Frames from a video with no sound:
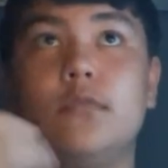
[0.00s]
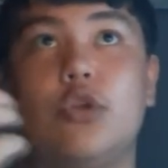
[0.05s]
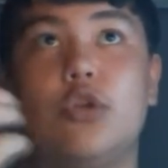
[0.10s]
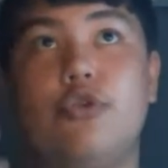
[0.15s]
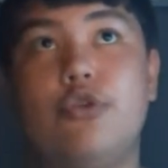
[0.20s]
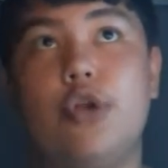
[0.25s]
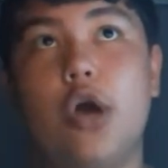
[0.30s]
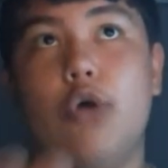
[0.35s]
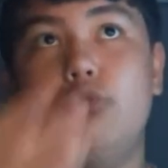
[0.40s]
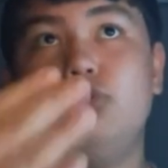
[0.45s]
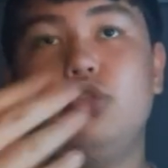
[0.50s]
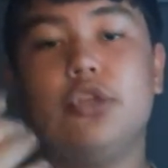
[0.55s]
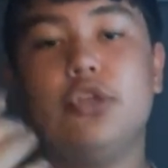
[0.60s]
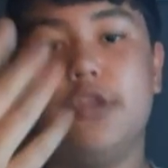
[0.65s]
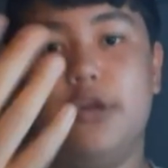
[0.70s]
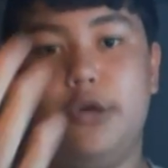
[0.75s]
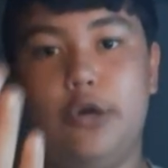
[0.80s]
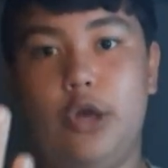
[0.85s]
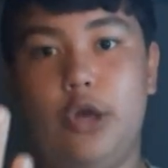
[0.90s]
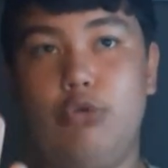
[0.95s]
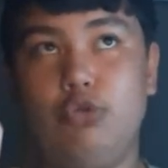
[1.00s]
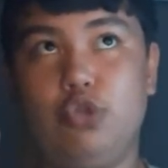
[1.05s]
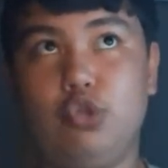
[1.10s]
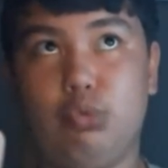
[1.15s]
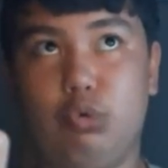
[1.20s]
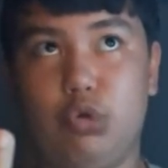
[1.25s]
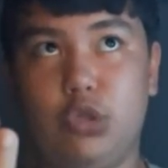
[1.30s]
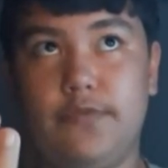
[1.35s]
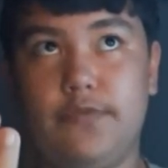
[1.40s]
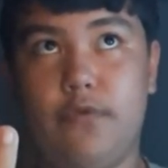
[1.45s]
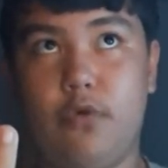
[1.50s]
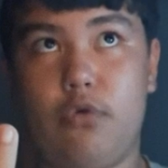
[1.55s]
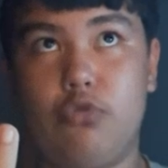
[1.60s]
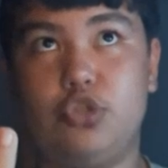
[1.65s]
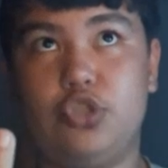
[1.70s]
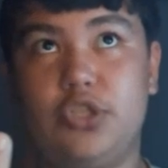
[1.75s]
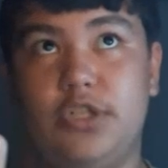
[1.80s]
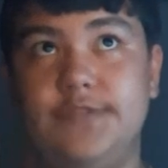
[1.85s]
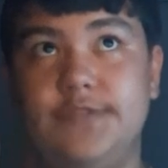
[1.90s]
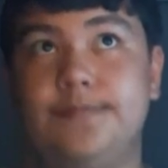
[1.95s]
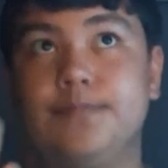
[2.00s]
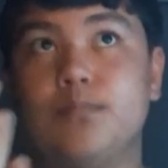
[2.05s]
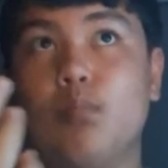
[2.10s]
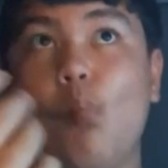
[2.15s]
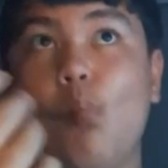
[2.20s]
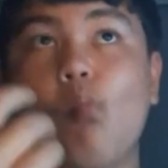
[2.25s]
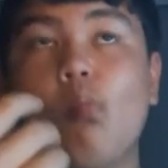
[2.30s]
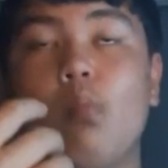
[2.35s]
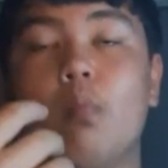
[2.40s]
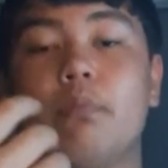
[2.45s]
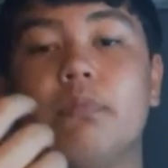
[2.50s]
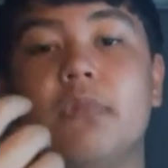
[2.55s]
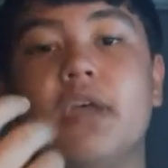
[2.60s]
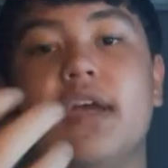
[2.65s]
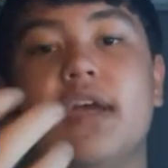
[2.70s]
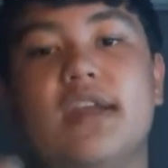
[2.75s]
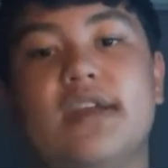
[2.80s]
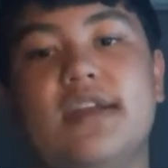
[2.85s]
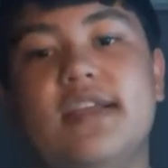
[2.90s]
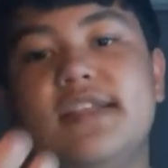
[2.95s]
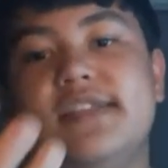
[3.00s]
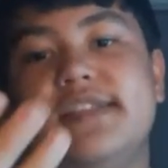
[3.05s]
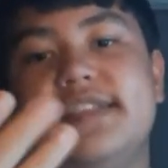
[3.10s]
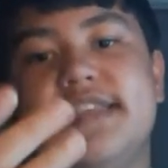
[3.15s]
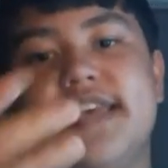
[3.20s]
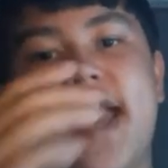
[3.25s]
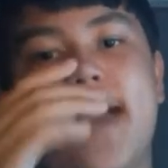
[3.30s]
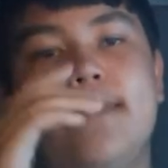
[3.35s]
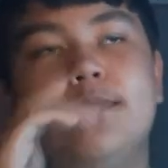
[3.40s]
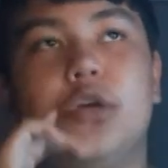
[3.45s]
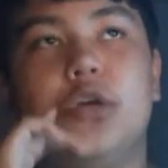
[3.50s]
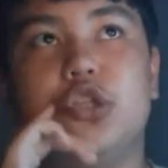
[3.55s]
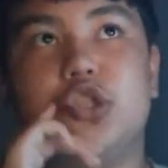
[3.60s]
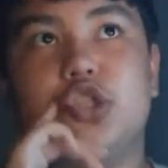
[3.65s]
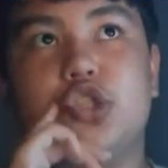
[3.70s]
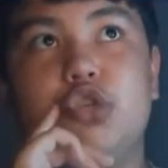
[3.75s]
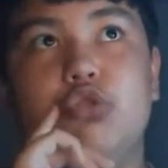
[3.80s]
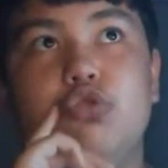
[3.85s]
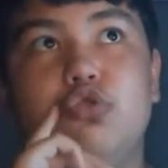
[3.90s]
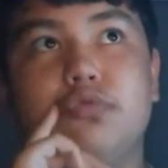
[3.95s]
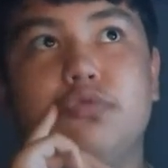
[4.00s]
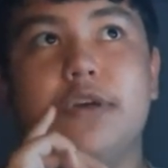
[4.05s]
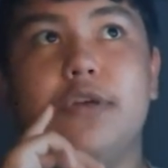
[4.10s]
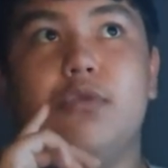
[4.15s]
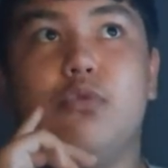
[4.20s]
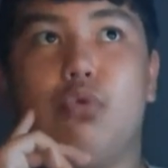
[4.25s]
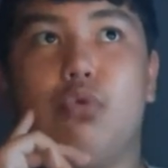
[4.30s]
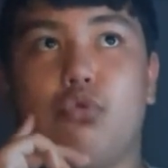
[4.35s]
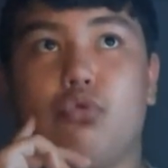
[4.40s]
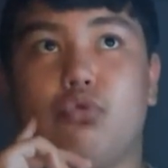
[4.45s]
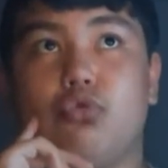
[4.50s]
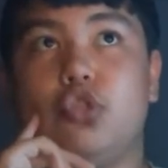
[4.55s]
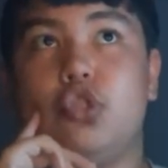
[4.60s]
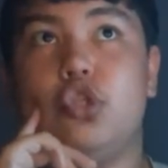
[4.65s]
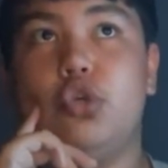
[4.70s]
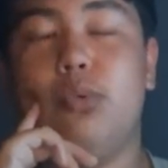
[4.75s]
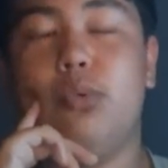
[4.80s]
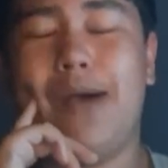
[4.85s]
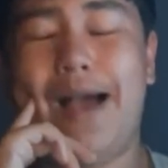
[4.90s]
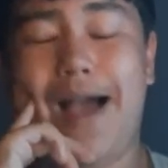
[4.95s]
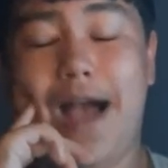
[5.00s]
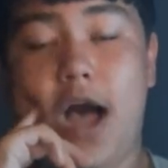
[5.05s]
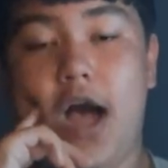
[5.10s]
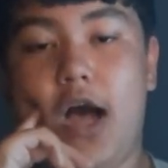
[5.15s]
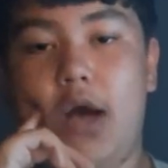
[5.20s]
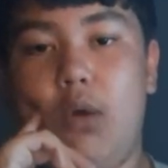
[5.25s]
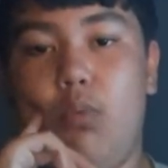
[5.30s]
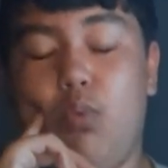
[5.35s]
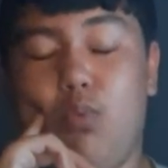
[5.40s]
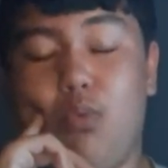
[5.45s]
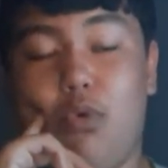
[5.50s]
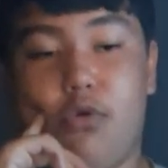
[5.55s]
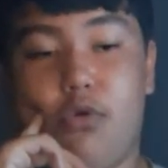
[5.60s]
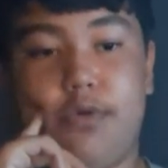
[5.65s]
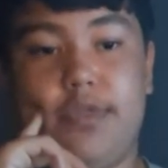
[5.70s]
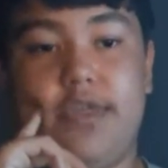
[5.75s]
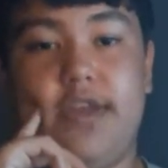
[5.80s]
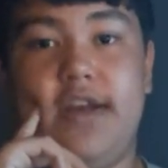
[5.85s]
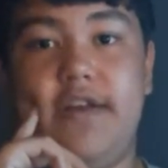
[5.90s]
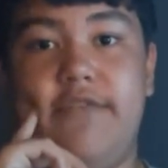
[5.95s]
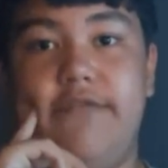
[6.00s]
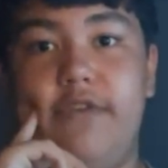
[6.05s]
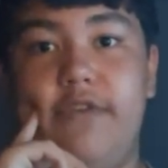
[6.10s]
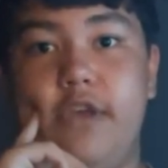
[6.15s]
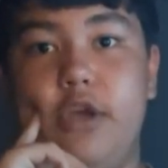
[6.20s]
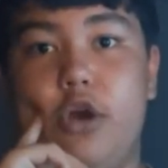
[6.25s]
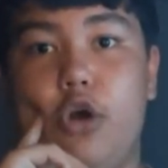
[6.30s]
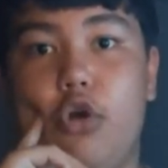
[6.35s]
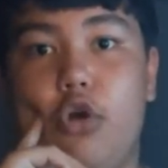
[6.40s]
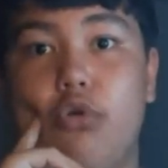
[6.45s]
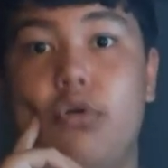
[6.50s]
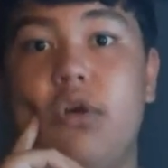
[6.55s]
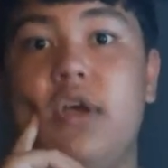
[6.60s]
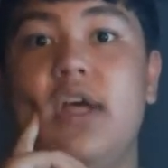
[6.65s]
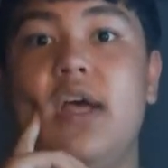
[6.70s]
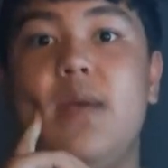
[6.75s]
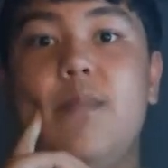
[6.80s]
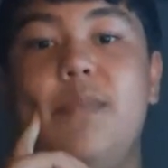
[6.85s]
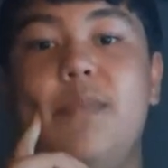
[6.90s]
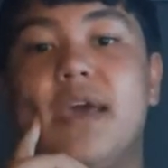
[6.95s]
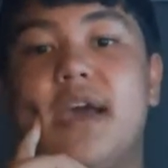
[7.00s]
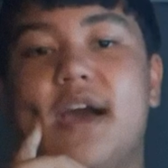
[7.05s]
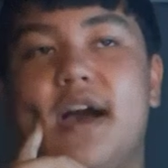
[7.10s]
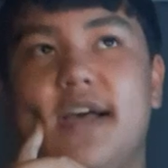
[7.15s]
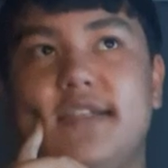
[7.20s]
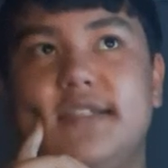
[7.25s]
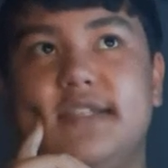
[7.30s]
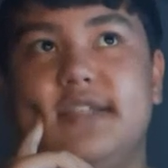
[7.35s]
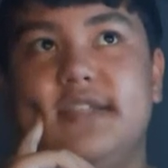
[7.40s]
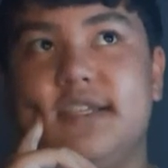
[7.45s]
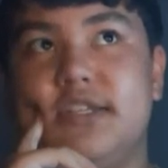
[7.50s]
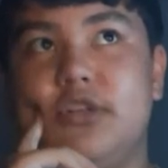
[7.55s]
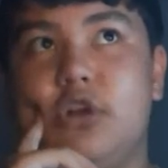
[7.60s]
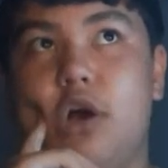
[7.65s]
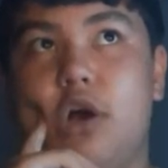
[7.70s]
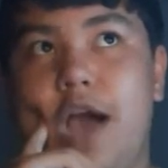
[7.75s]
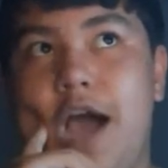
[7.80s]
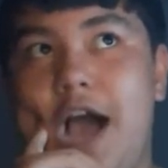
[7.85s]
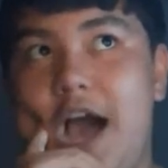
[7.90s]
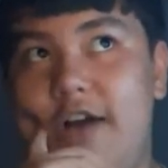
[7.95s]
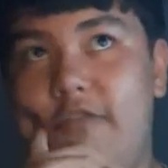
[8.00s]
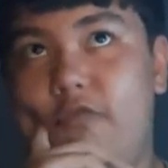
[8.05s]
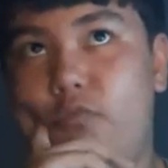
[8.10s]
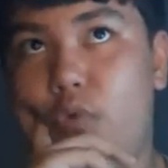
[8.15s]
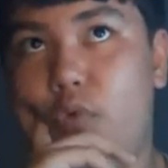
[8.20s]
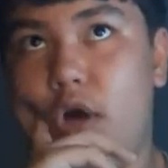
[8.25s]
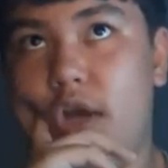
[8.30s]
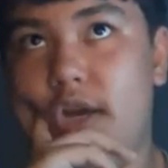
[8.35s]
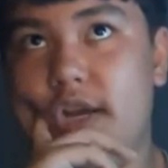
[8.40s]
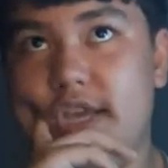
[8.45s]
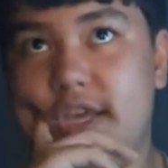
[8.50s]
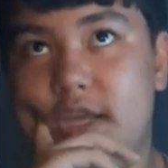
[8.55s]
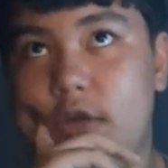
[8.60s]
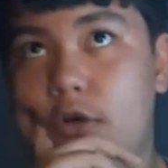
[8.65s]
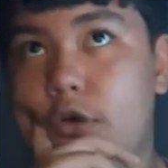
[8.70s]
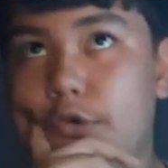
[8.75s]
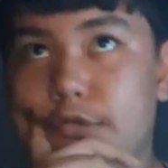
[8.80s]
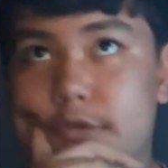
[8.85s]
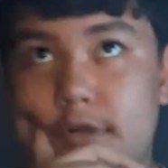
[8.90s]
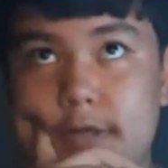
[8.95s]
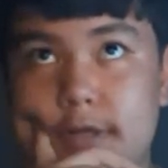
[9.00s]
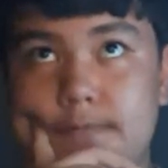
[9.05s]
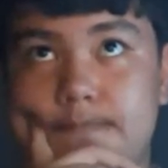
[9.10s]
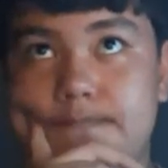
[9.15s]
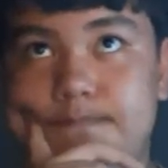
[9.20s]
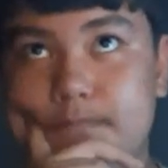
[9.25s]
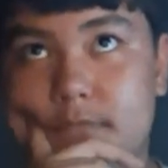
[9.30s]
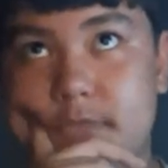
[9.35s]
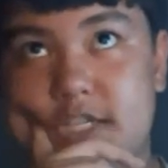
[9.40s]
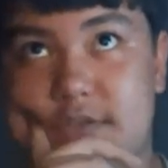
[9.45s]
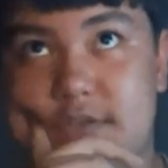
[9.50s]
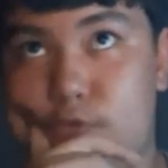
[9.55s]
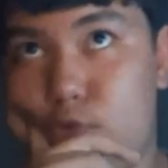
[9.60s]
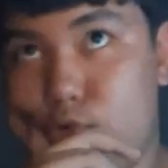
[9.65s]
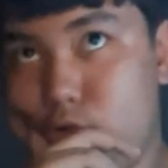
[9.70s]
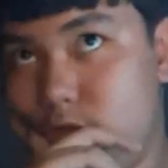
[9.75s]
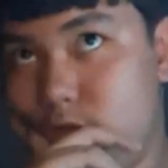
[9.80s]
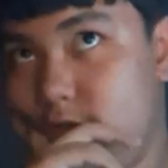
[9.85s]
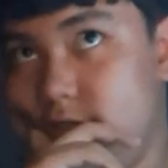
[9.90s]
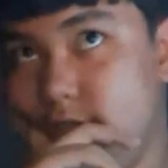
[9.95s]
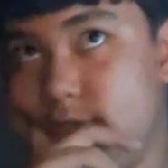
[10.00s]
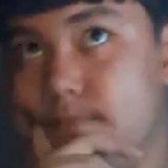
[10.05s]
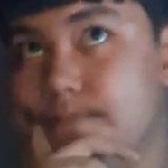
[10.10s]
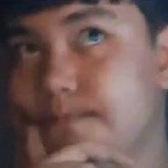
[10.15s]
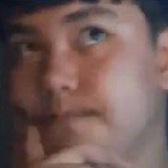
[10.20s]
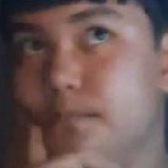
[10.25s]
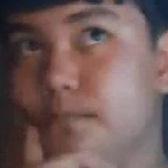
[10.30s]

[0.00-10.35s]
Note, the no storage version needs the M.2 tray in order to work with an NVR, because it does not have one included, because of course it doesn't.